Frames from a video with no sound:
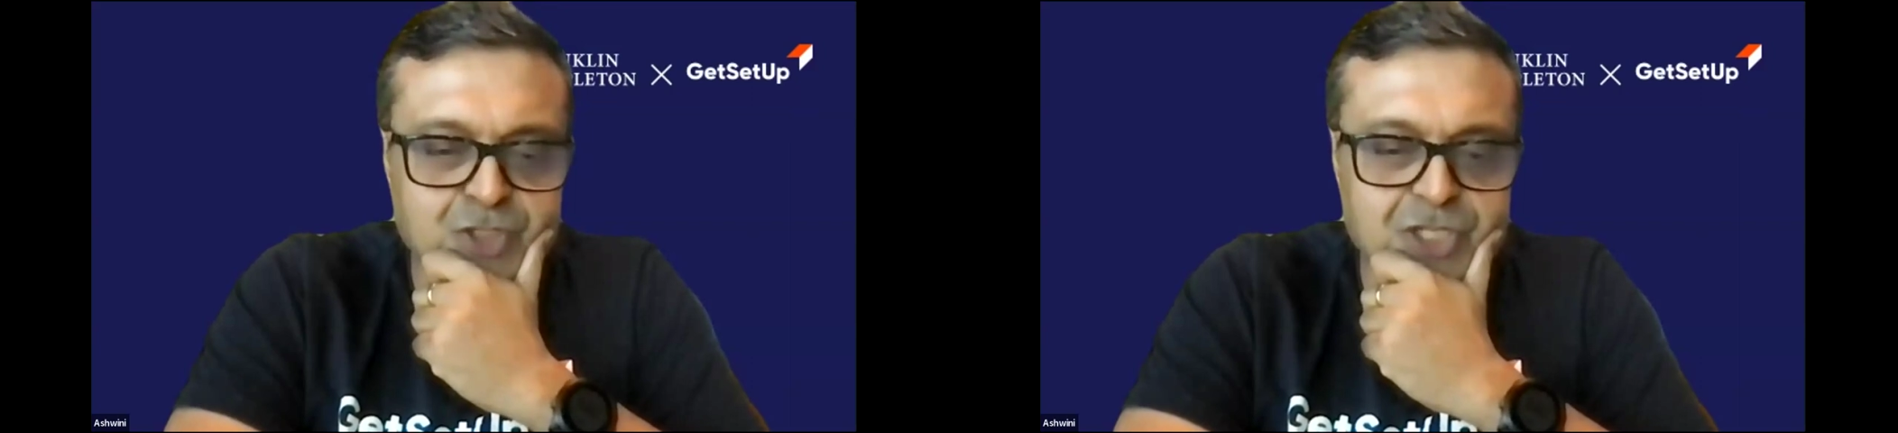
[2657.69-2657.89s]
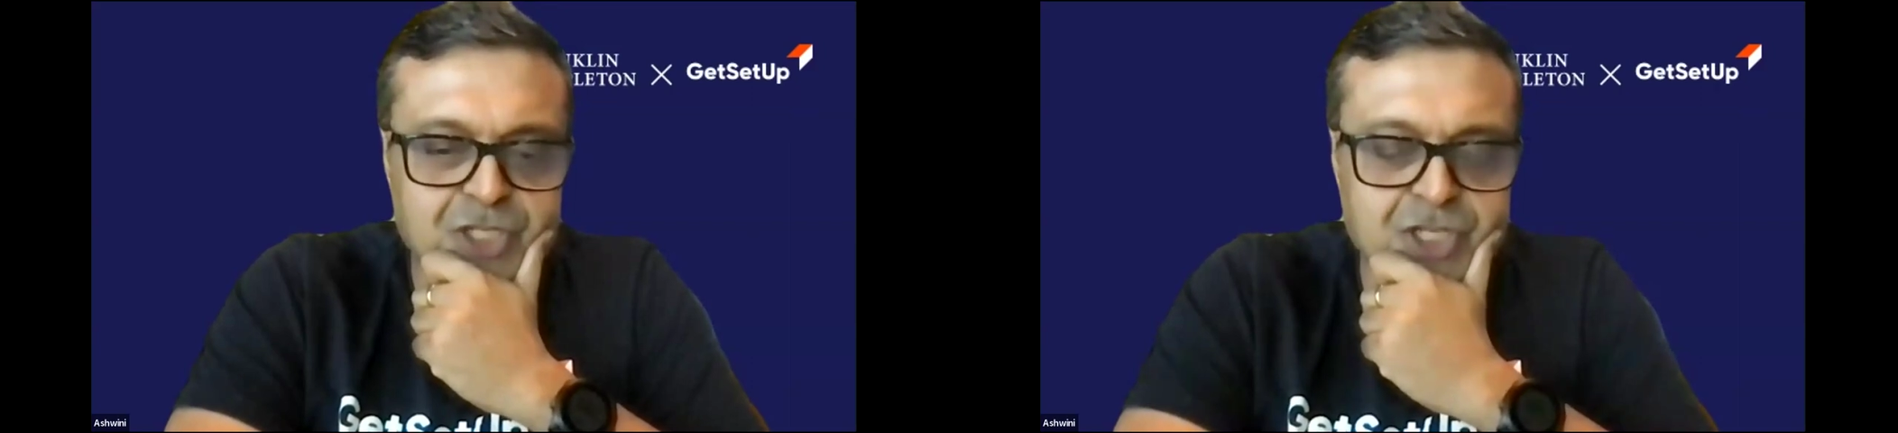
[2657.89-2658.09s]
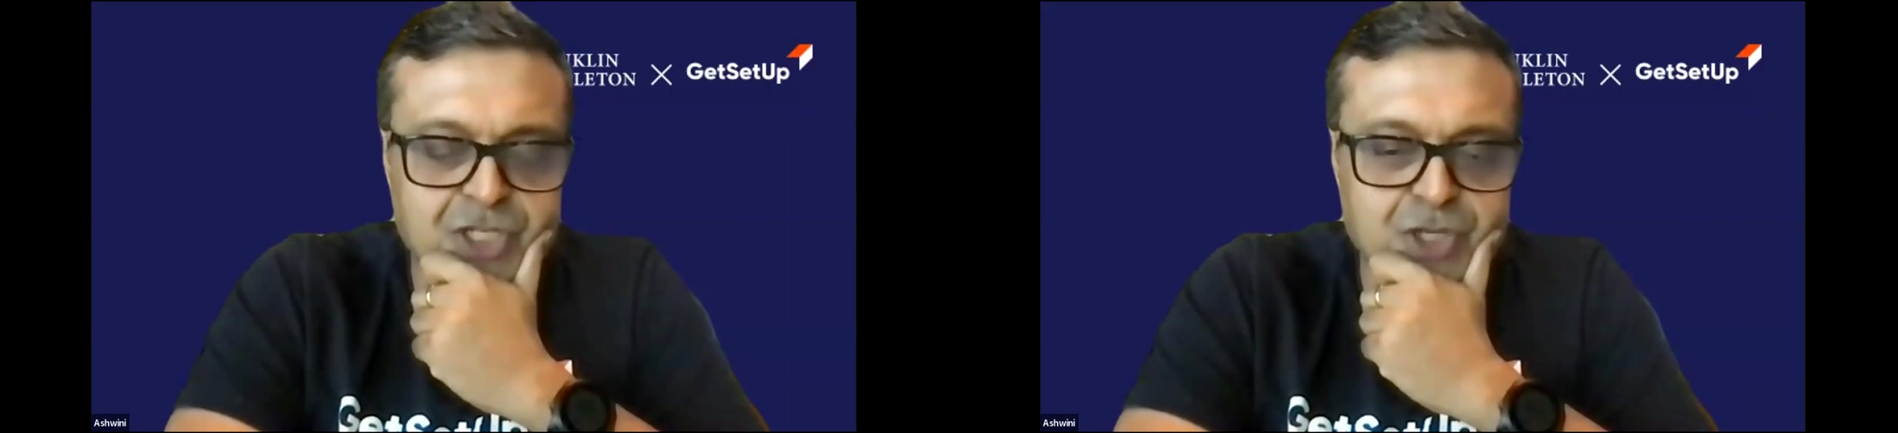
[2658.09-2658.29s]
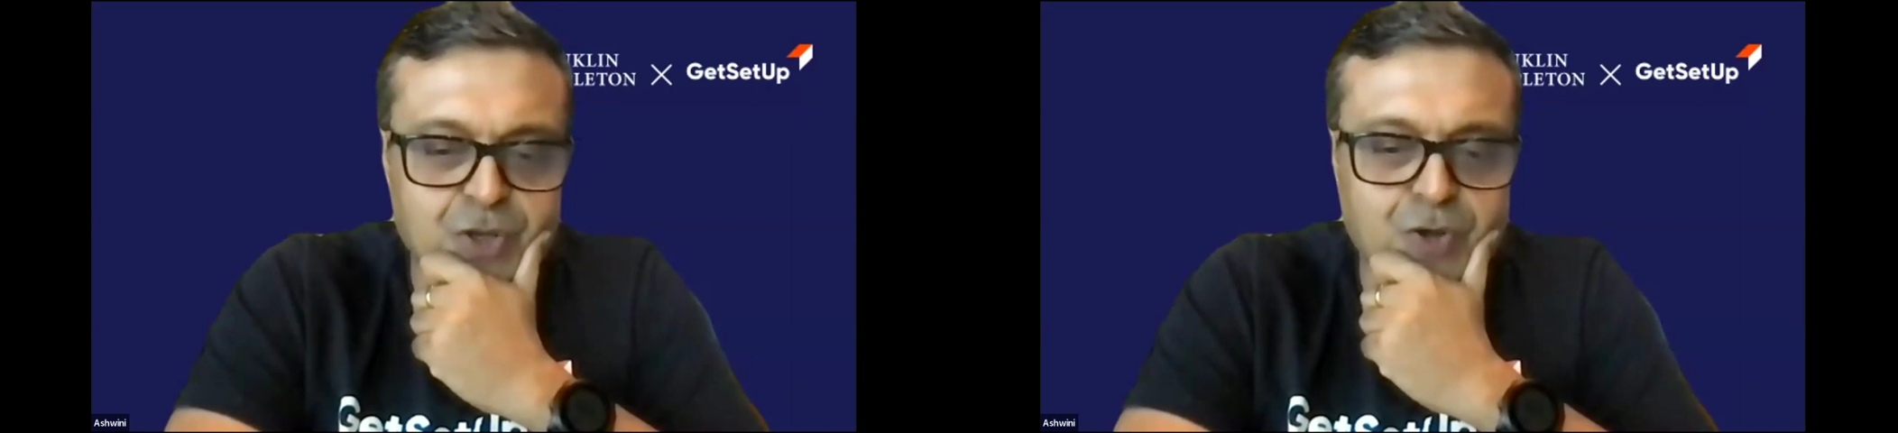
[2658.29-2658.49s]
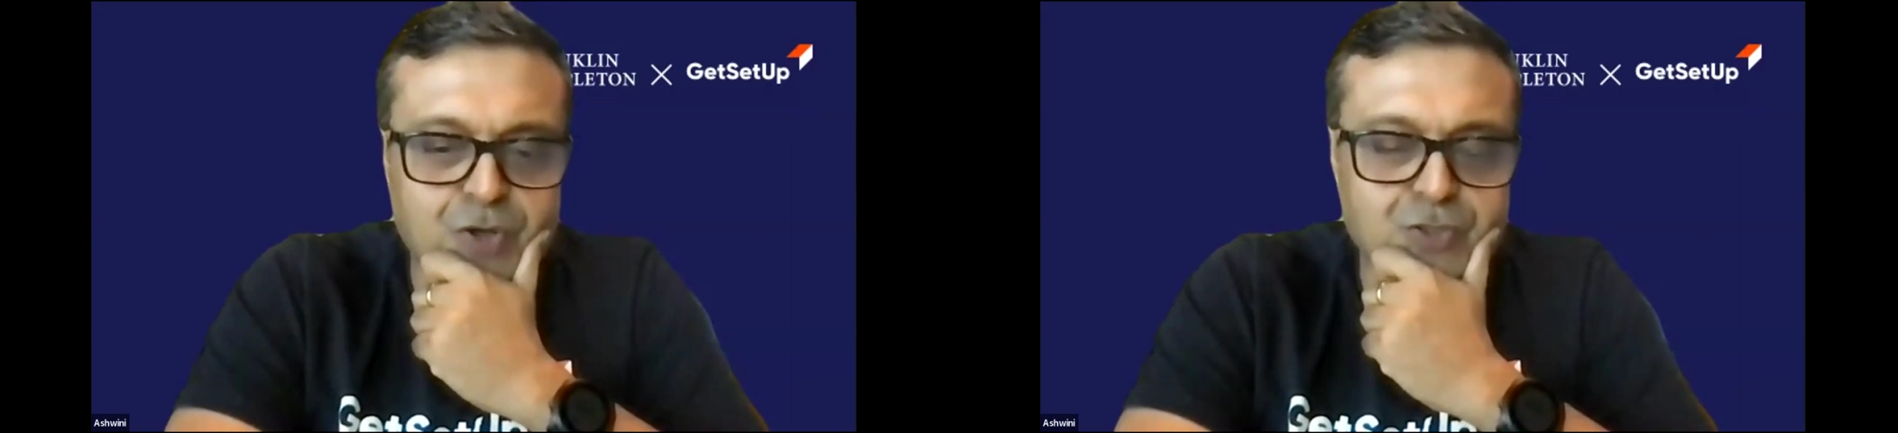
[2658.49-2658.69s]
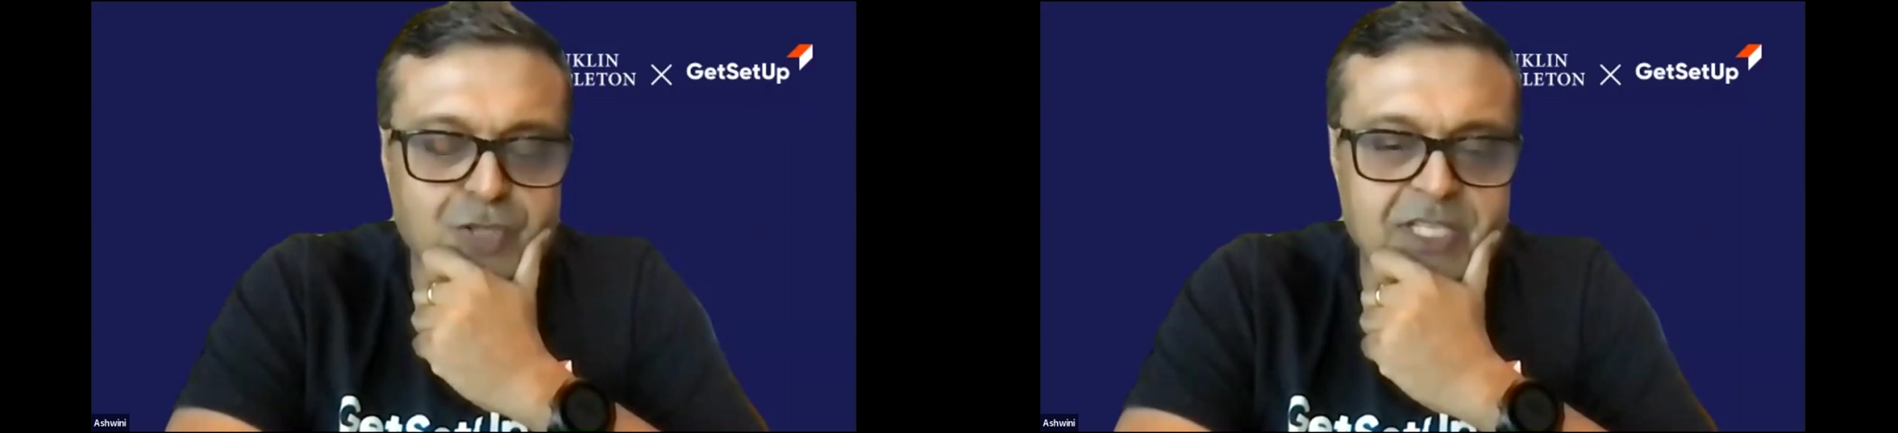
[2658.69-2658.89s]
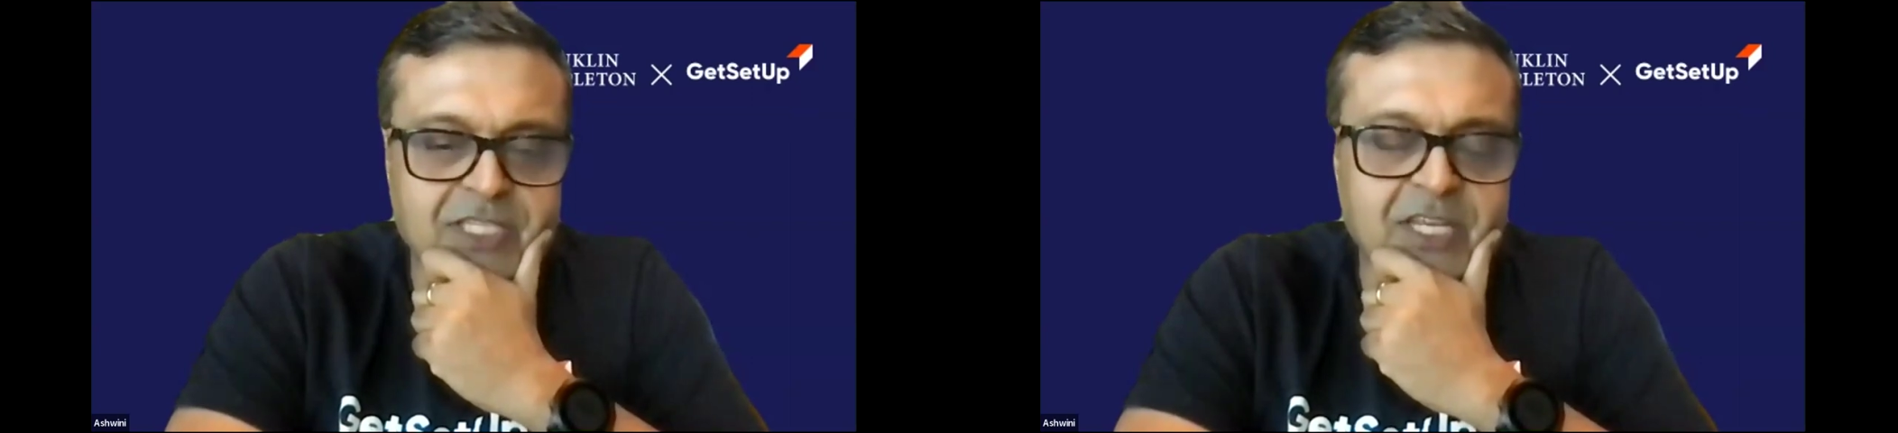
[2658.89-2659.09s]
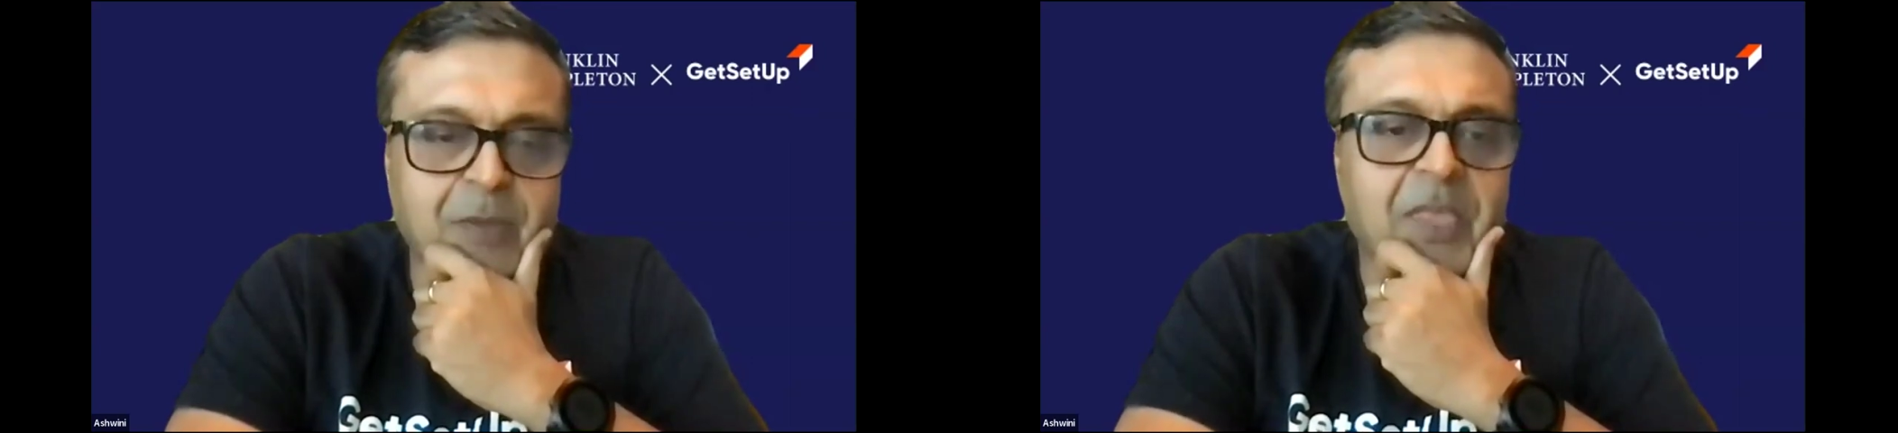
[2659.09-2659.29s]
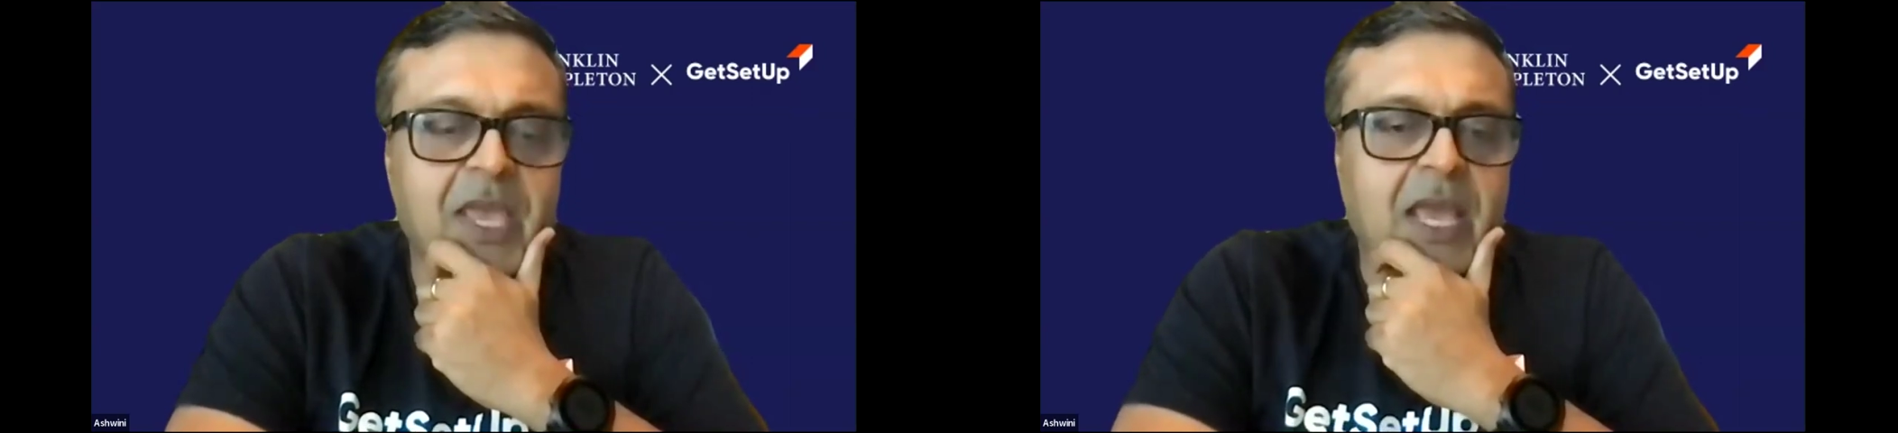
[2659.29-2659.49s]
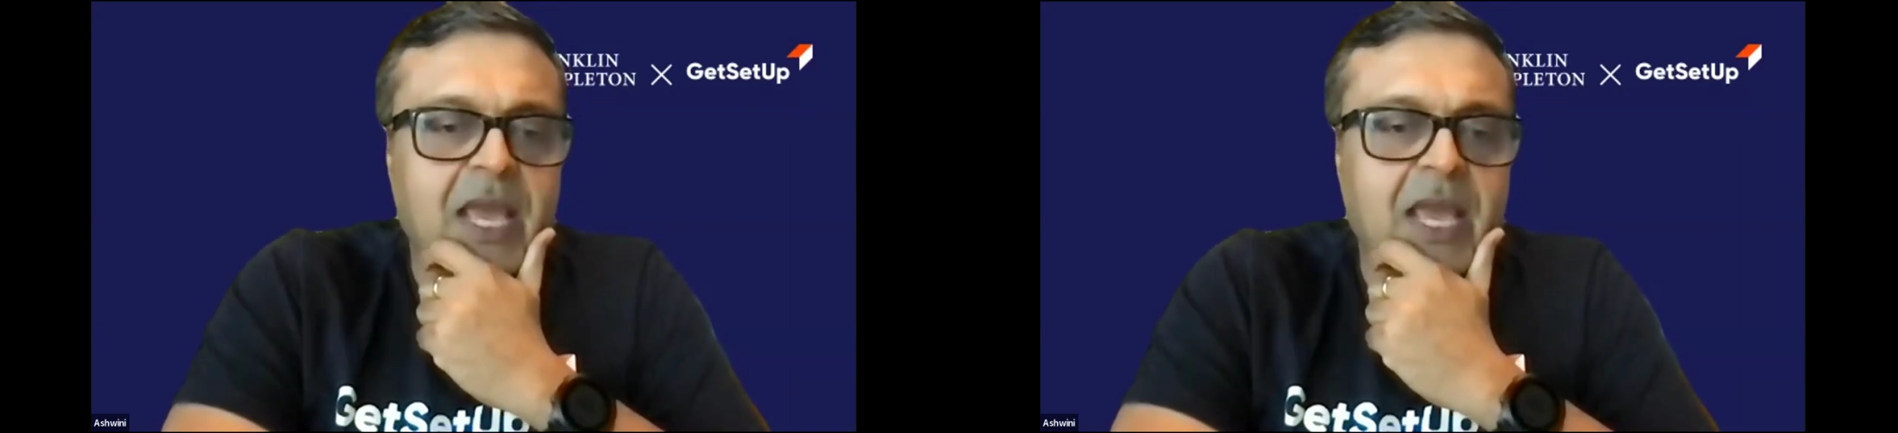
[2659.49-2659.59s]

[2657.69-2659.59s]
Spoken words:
just log on to Get Set Up.